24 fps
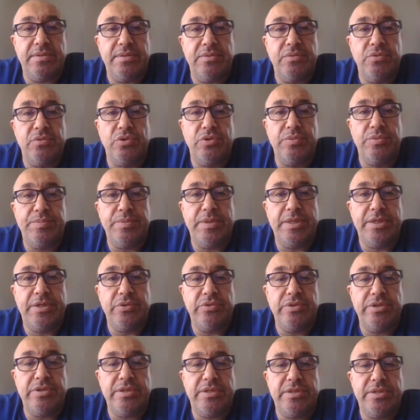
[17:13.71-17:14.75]
group,
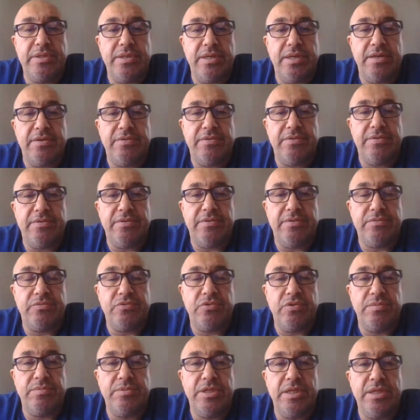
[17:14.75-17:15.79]
liquidity
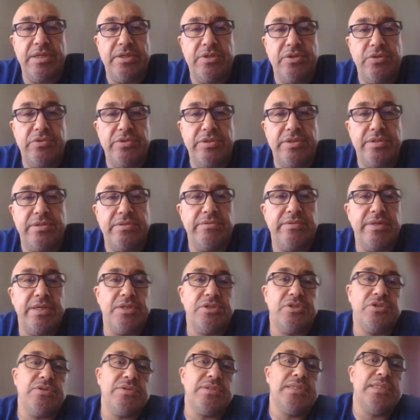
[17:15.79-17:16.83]
from the liquidity
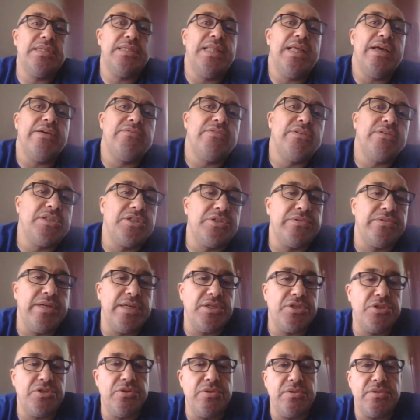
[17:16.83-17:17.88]
ratios, leverage
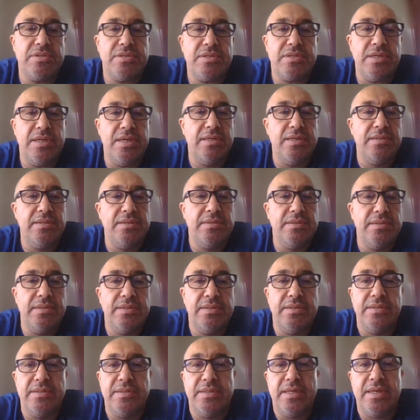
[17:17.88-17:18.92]
ratios, and
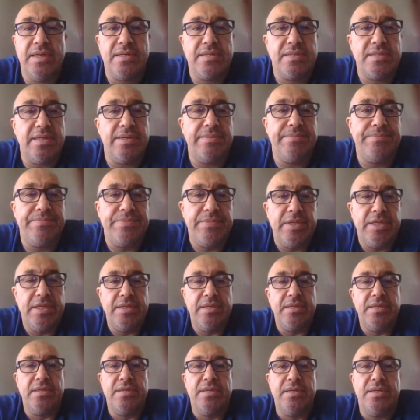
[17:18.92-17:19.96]
there are some
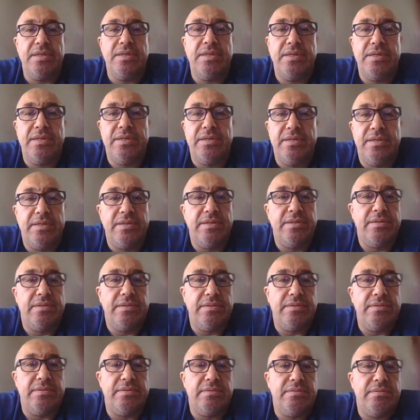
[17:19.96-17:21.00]

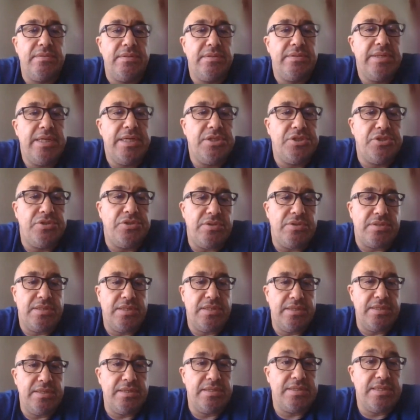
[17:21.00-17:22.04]
ratios
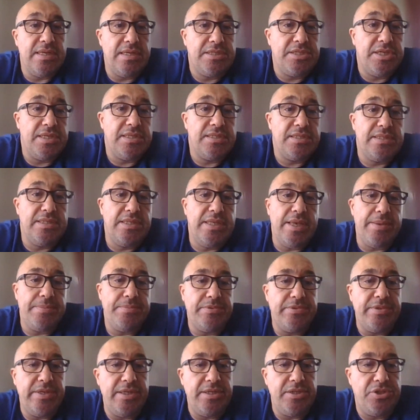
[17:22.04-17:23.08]
such as
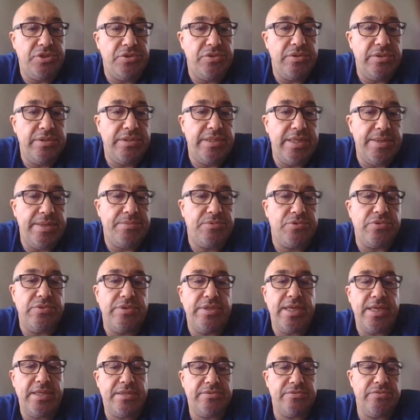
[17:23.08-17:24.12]
debt ratio, debt to
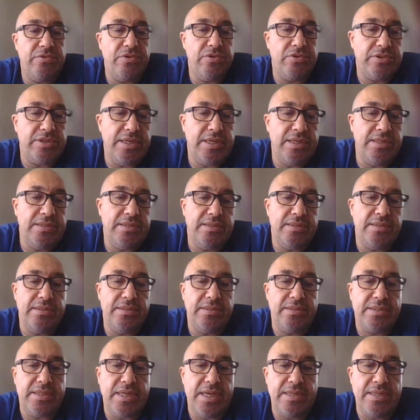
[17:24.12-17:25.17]
net worth, and
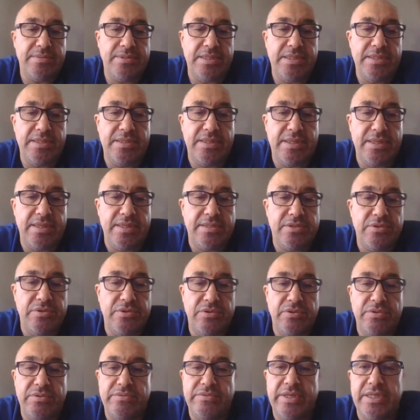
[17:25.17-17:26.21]
times interest
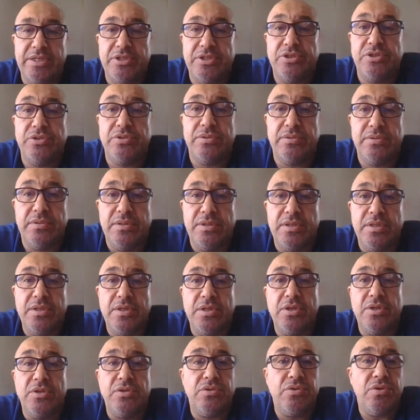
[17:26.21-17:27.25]
earn ratio.
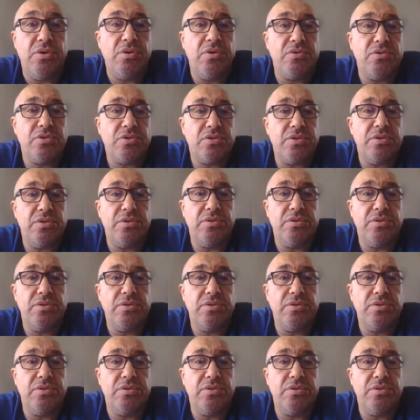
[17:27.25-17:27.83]
Those